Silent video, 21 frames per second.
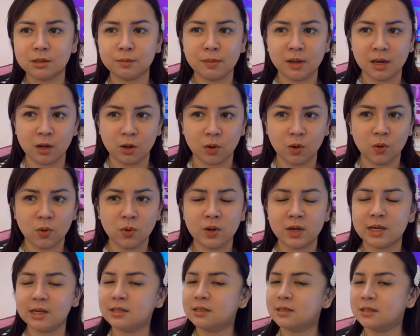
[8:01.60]
below,
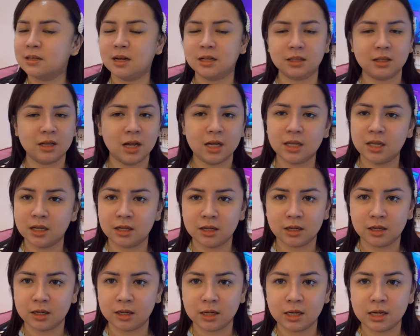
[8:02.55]
it's not
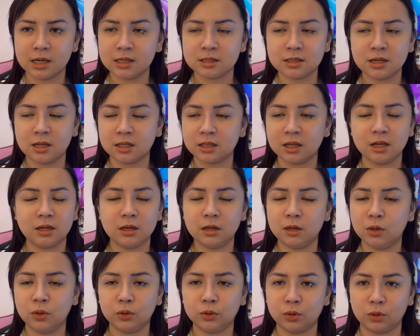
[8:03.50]
gonna
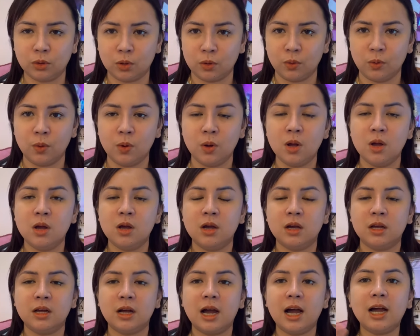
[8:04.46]
go through.
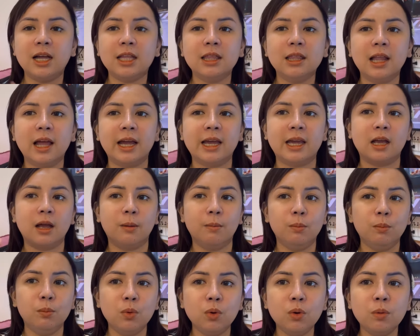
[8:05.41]
Unlike
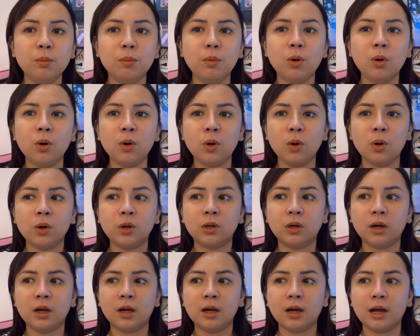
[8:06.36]
Moomoo
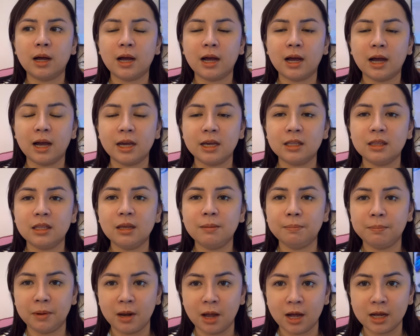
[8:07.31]

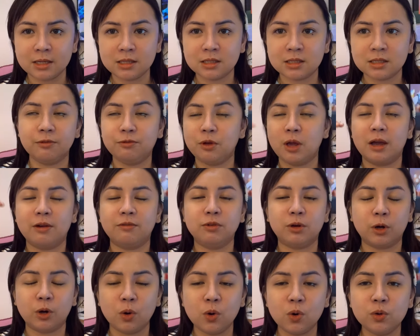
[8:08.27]
ID Plus, if you have
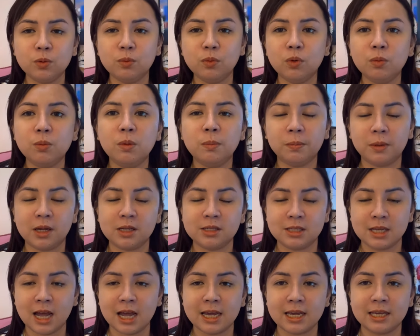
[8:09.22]
your own Moomoo
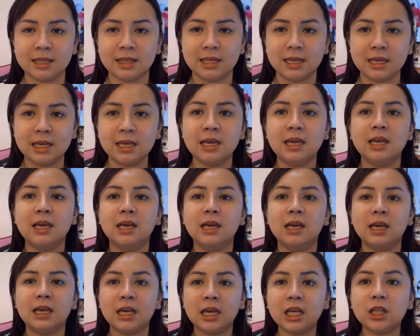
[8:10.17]
Plus ID,
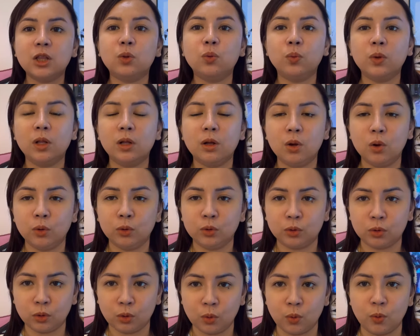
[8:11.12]
it will go
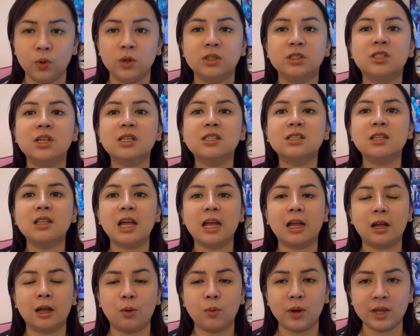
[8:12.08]
through. Just
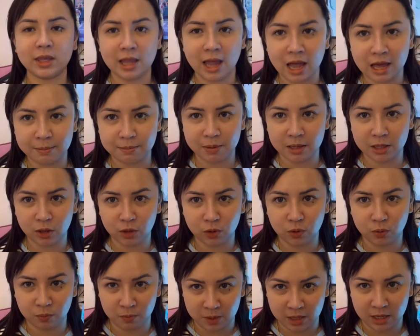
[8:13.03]
like what happened
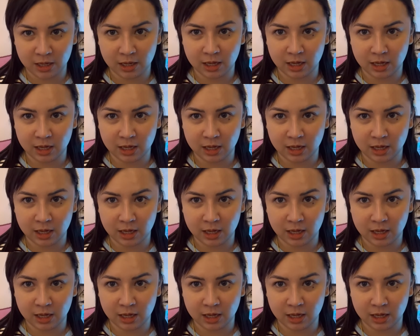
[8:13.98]
to me.